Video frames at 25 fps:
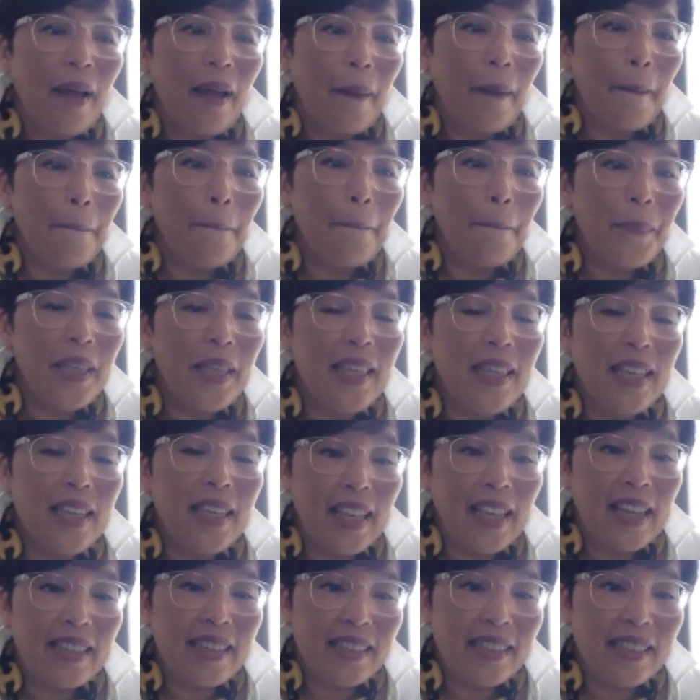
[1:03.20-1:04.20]
being
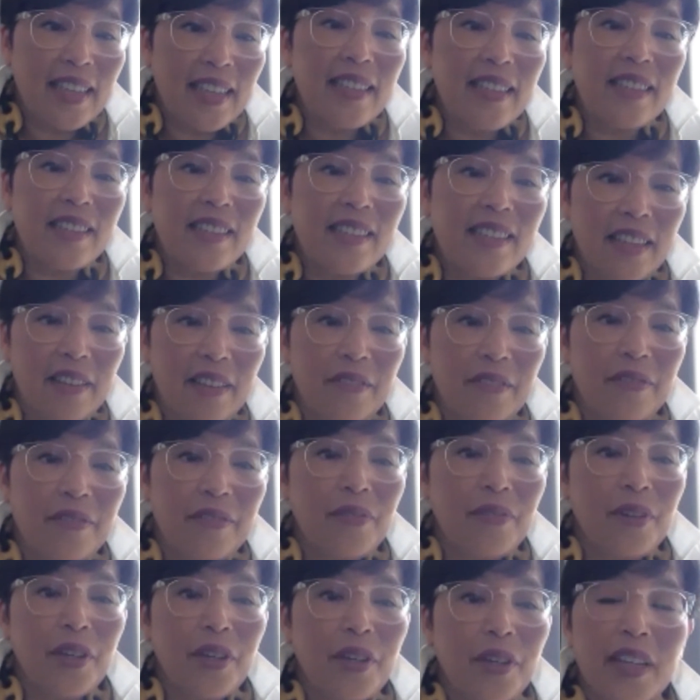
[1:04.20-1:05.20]
extensive,
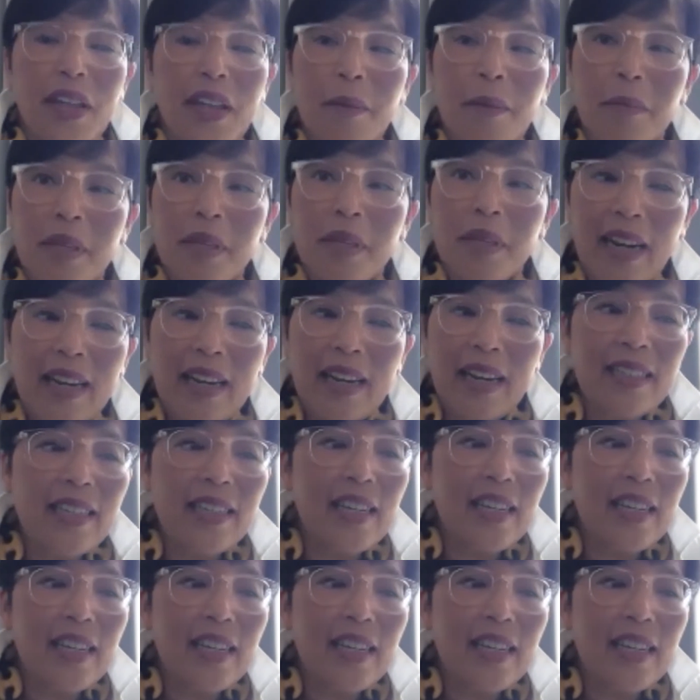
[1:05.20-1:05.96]
Ria Miranda